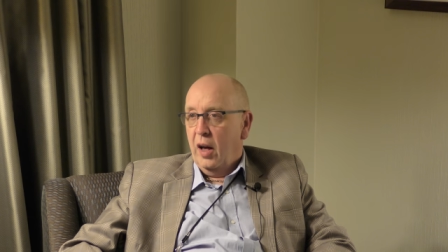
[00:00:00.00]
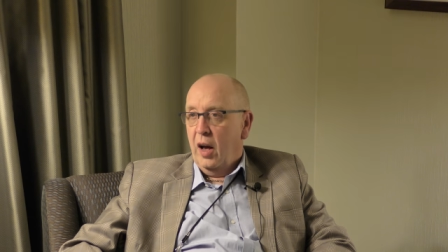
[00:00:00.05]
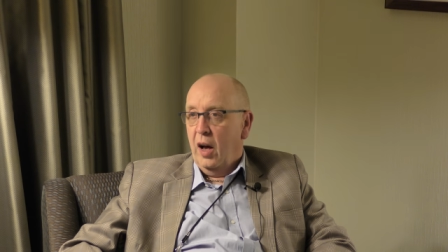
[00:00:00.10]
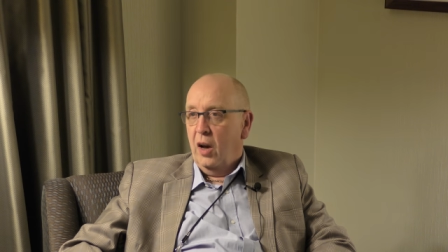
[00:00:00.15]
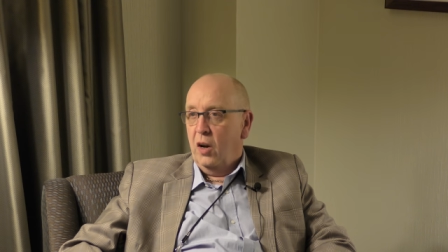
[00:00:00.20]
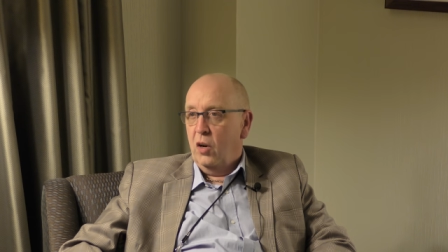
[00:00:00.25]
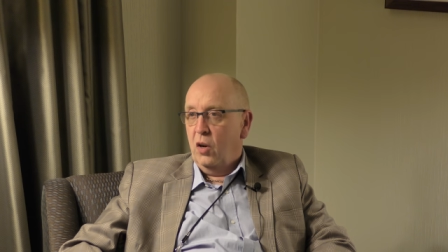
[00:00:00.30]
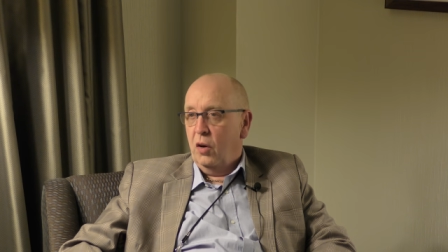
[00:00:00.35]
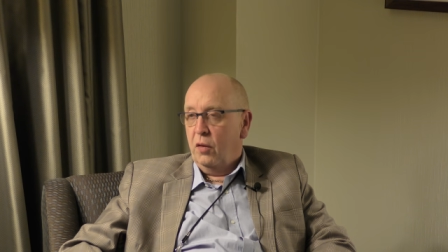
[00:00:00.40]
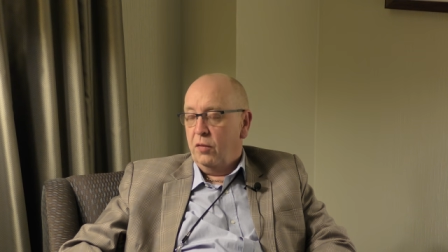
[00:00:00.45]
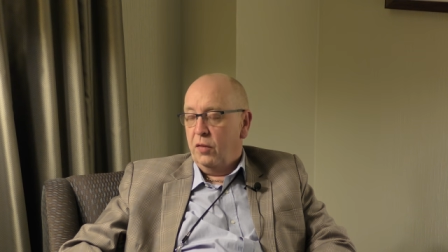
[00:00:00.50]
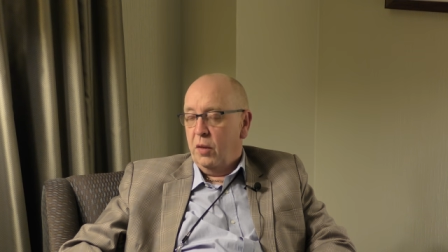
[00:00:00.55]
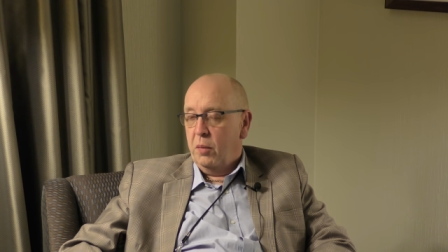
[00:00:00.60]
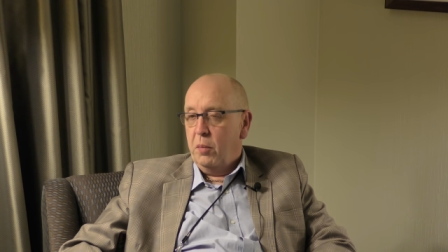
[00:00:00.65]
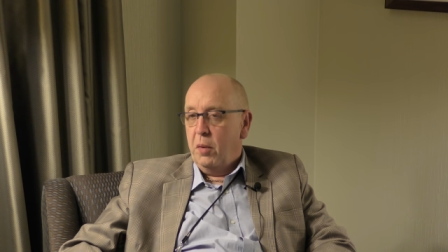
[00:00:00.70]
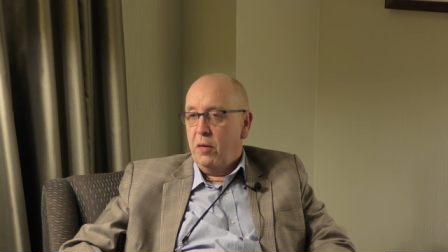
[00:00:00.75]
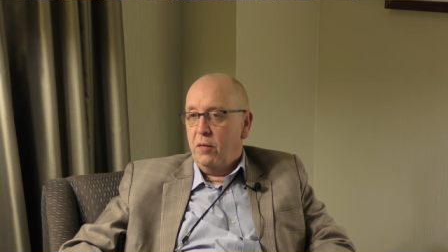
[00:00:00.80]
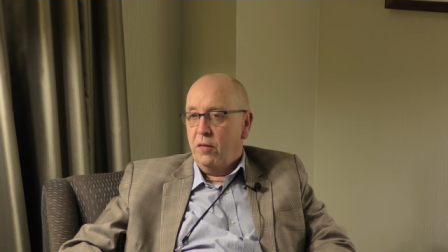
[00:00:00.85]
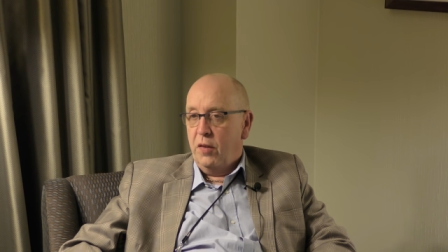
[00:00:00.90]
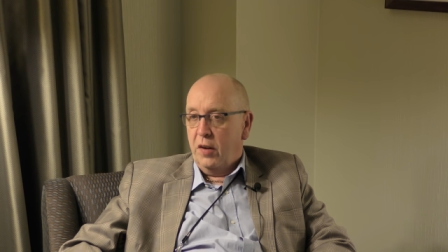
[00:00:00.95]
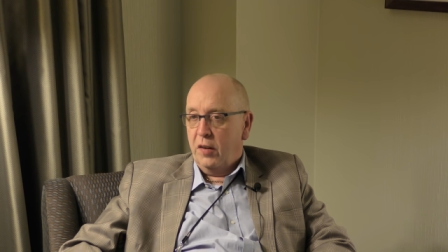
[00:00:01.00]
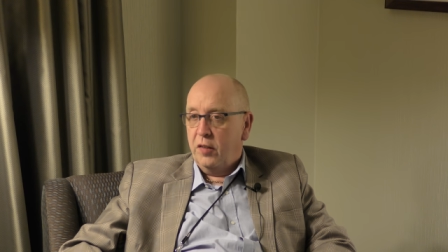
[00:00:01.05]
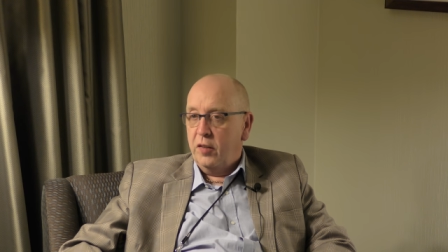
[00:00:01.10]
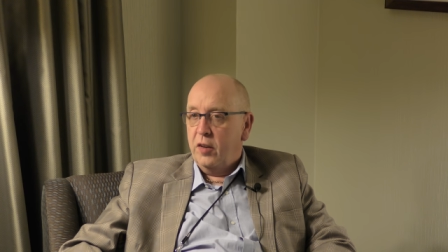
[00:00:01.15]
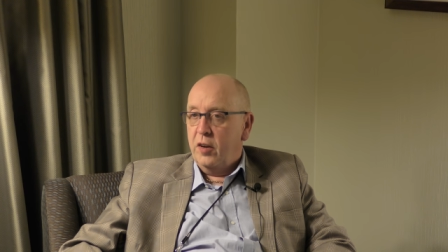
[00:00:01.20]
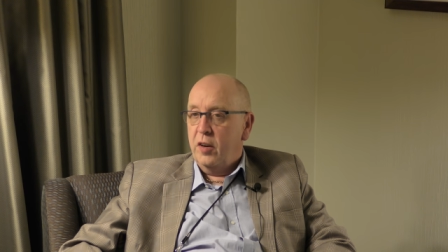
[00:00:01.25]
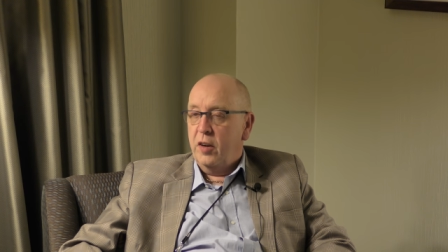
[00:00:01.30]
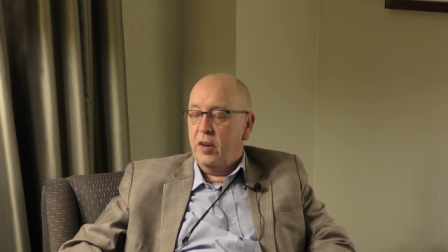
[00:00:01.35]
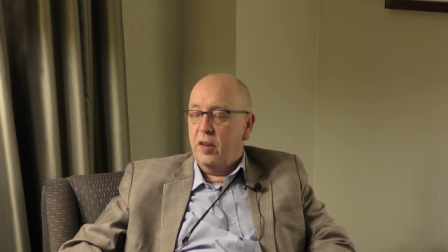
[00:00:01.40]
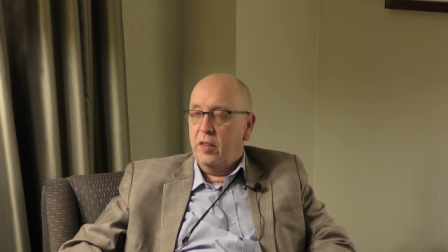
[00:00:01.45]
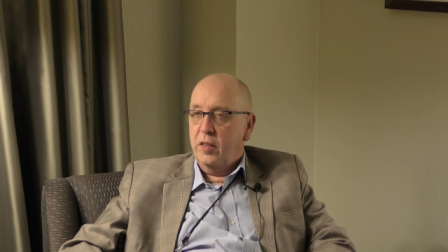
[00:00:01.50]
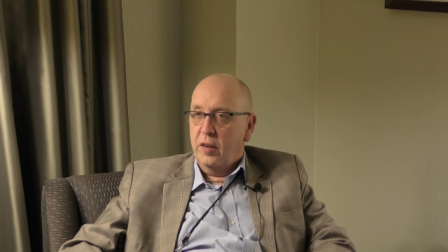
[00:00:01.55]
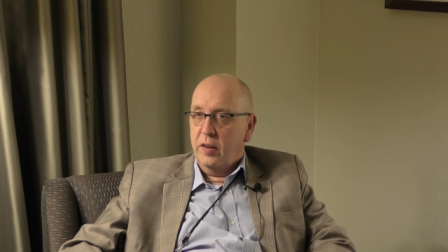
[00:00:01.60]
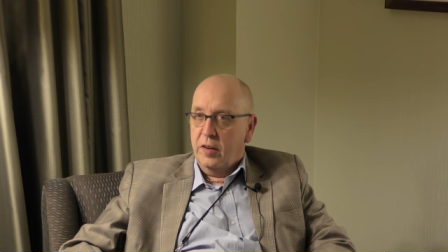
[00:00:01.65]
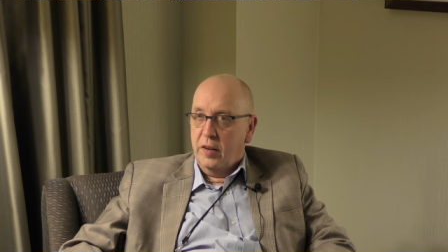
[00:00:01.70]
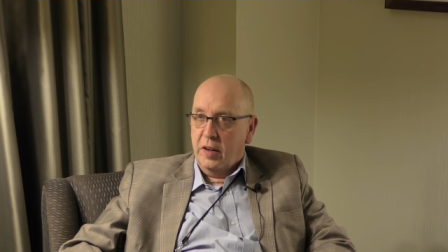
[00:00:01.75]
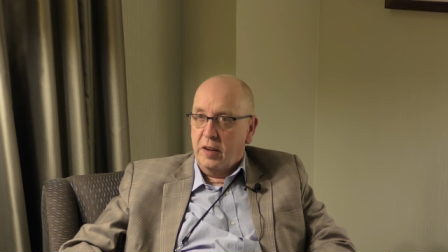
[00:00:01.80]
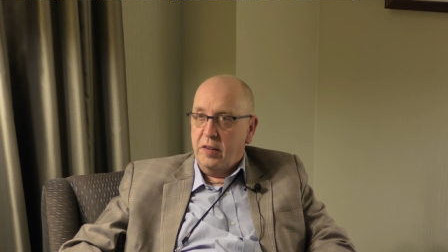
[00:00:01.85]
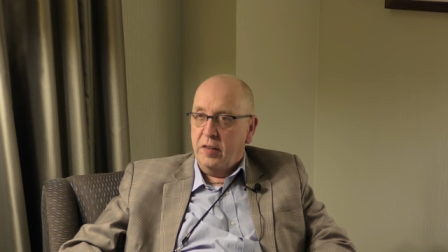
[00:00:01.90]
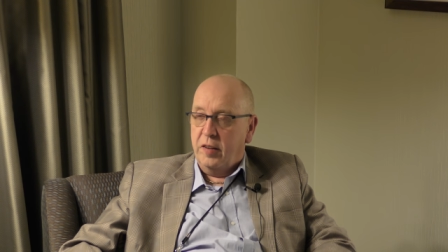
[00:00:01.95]
a lot of them invested in the
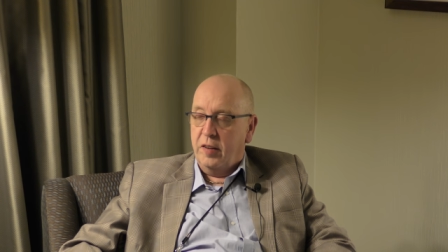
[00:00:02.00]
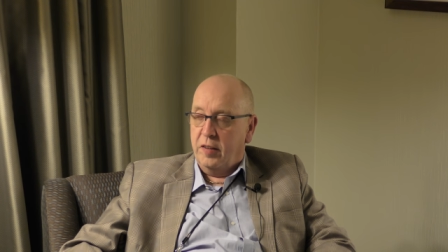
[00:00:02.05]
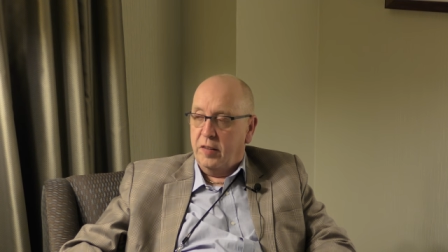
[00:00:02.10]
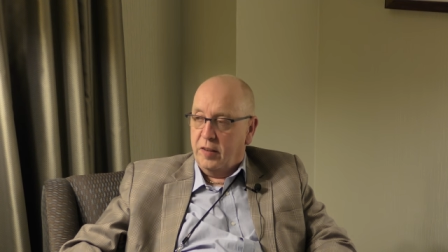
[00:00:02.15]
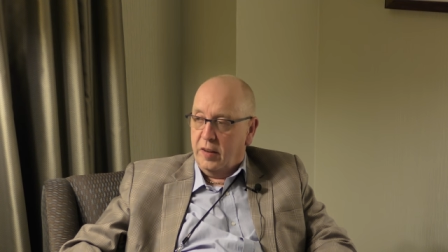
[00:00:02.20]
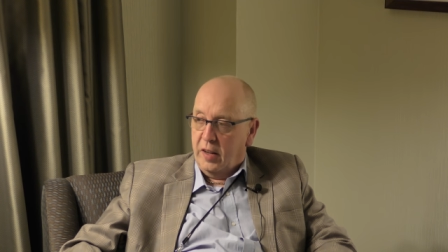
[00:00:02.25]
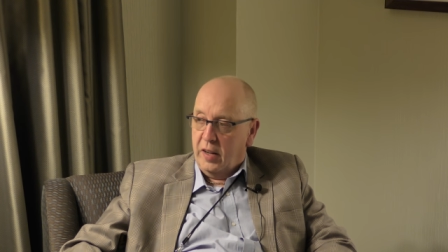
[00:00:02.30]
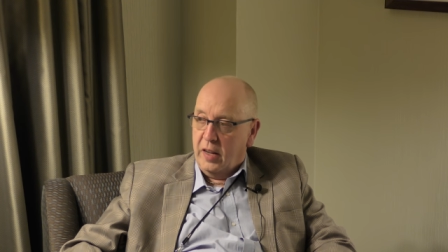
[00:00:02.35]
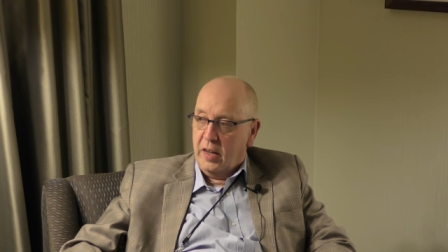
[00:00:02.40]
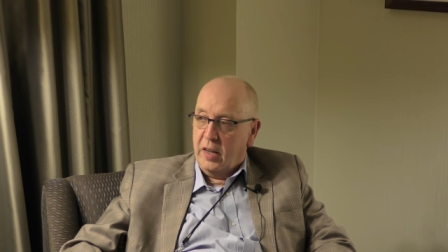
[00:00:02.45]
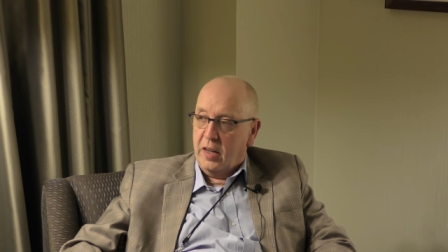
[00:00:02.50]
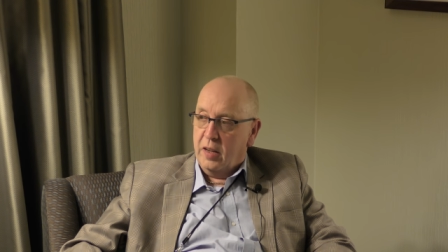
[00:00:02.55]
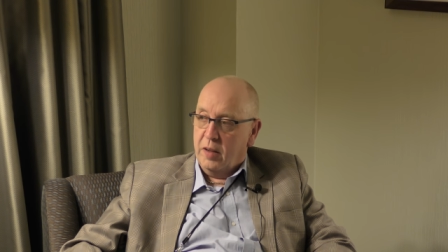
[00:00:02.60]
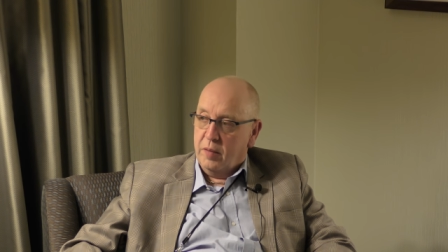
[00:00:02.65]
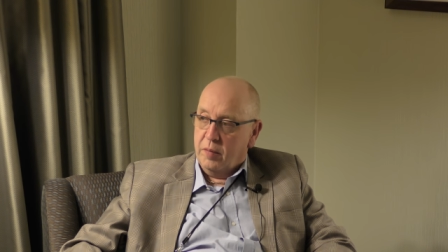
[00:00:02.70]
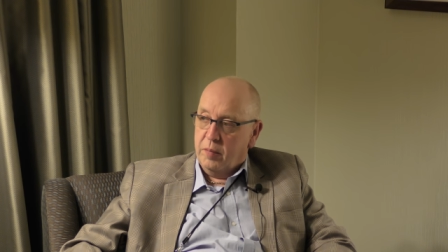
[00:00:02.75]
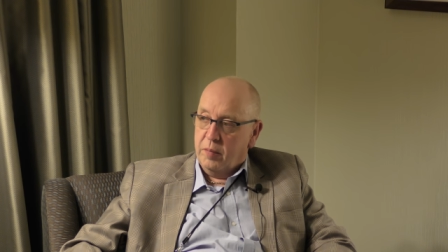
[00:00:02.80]
DCC